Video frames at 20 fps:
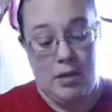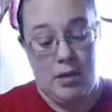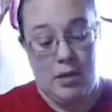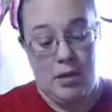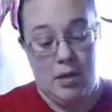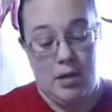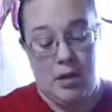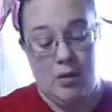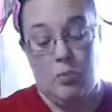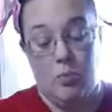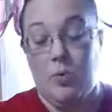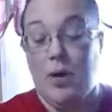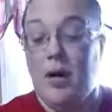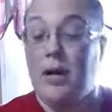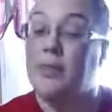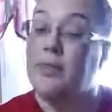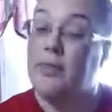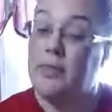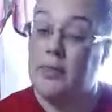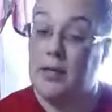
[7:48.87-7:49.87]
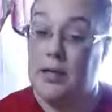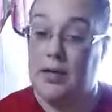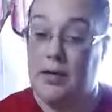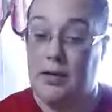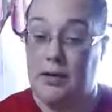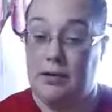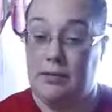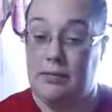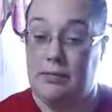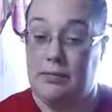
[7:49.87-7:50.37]
The one
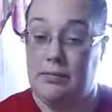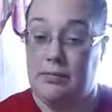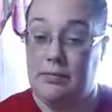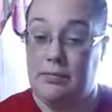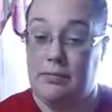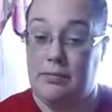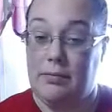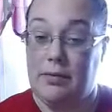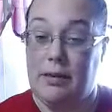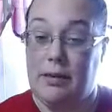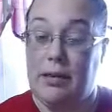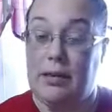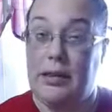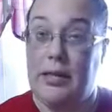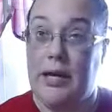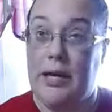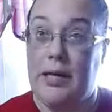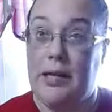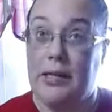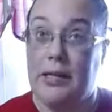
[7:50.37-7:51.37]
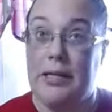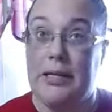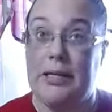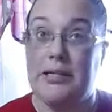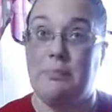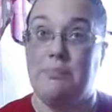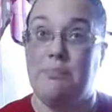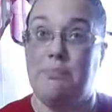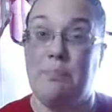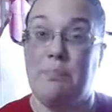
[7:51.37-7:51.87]
thing that
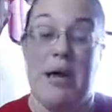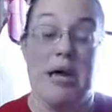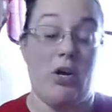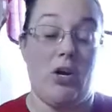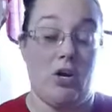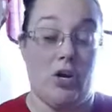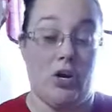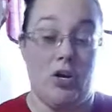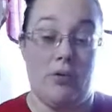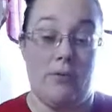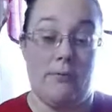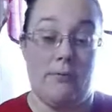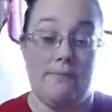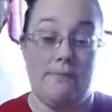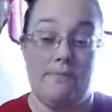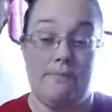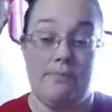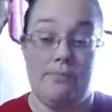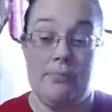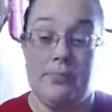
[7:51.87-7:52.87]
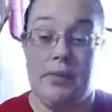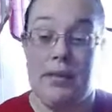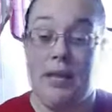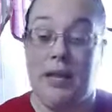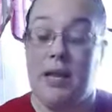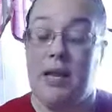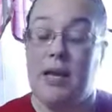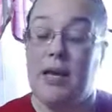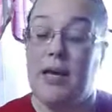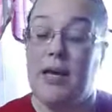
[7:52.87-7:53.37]
cleans better
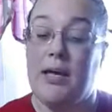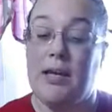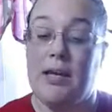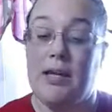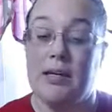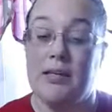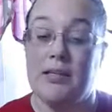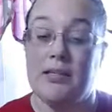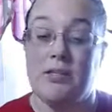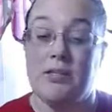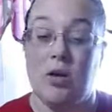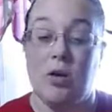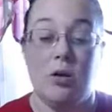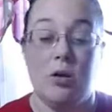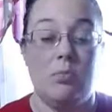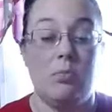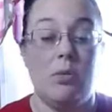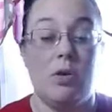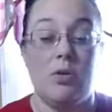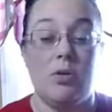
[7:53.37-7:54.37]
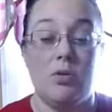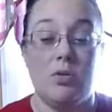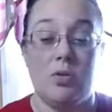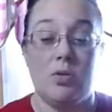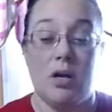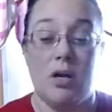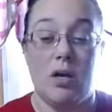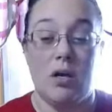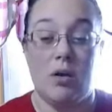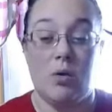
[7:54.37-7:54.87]
and is
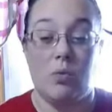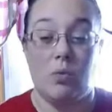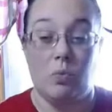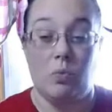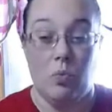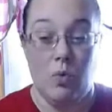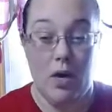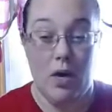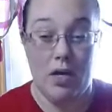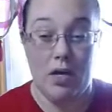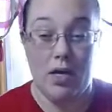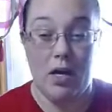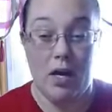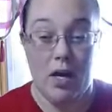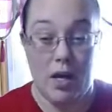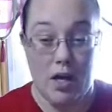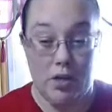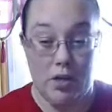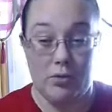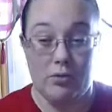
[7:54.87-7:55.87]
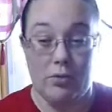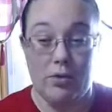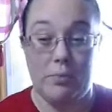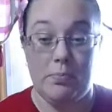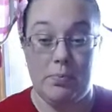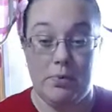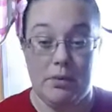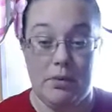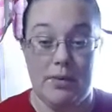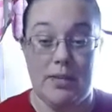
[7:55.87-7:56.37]
almost
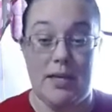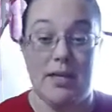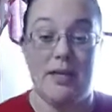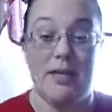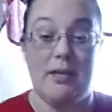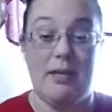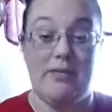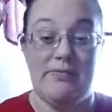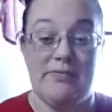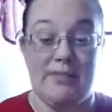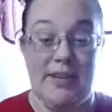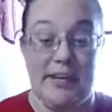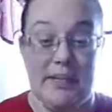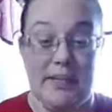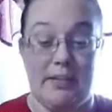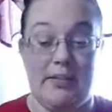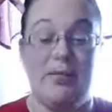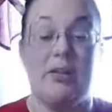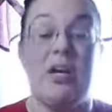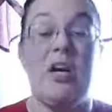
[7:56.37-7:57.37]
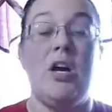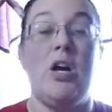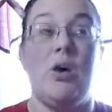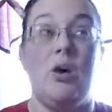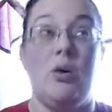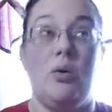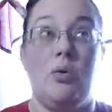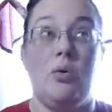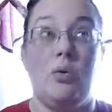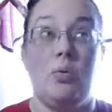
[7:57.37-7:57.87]
100% effective
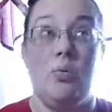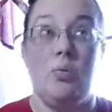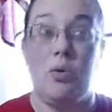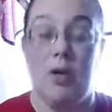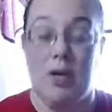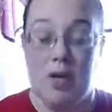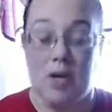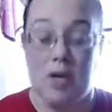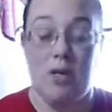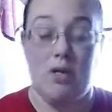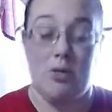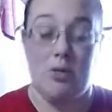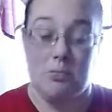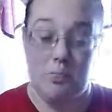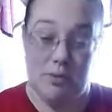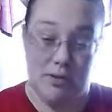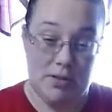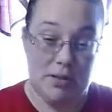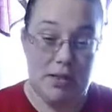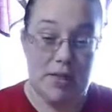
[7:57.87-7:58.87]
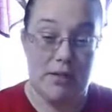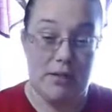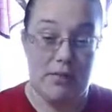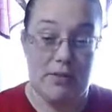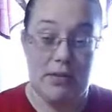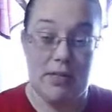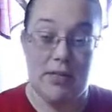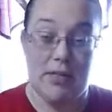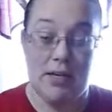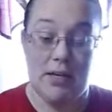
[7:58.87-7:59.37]
100% of
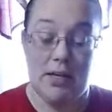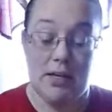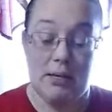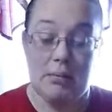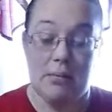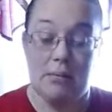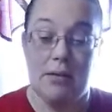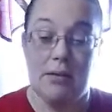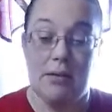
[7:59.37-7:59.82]
the time